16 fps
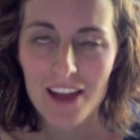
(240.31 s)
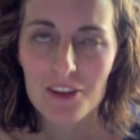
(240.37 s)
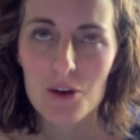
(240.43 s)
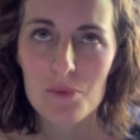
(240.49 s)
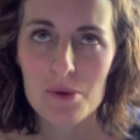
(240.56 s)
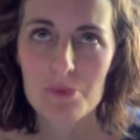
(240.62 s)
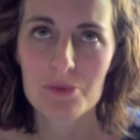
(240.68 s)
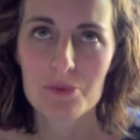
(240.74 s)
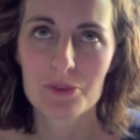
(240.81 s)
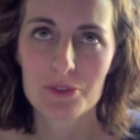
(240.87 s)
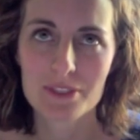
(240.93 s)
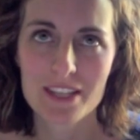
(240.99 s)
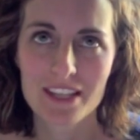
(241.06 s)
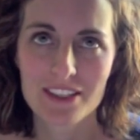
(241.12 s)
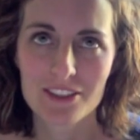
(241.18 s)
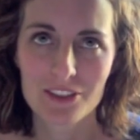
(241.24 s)
know people will
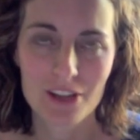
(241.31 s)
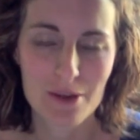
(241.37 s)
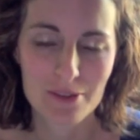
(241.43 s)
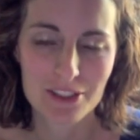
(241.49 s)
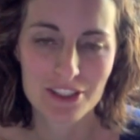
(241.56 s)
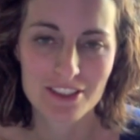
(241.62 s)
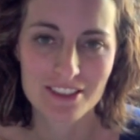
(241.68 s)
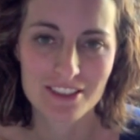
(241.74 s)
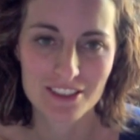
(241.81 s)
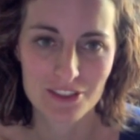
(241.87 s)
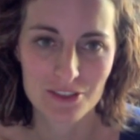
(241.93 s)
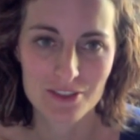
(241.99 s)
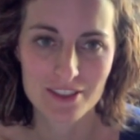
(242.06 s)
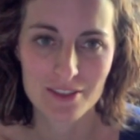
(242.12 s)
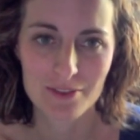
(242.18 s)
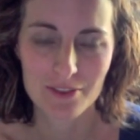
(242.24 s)
take your images and
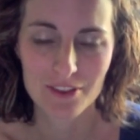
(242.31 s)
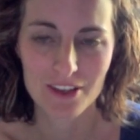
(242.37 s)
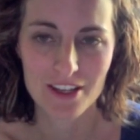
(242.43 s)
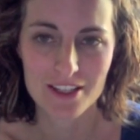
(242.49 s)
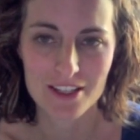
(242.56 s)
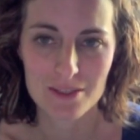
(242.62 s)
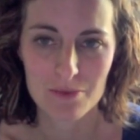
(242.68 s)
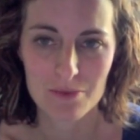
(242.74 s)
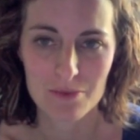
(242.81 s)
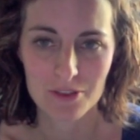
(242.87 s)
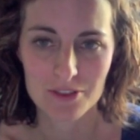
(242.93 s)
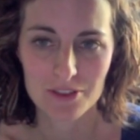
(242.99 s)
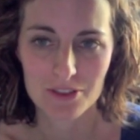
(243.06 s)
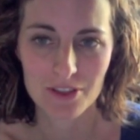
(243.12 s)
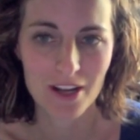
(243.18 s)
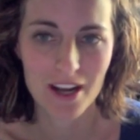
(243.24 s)
use them if they're not supposed
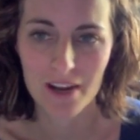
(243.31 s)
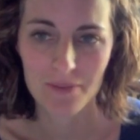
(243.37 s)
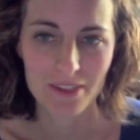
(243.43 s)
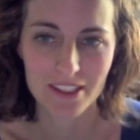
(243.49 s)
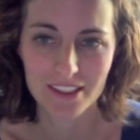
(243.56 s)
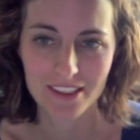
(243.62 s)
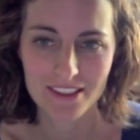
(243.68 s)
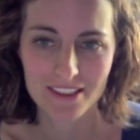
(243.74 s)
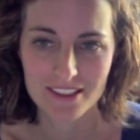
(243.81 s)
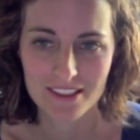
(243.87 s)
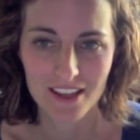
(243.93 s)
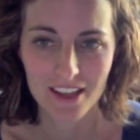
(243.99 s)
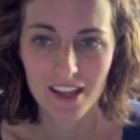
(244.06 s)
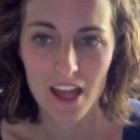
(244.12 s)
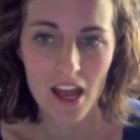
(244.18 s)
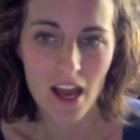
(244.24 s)
to. I mean, it's done.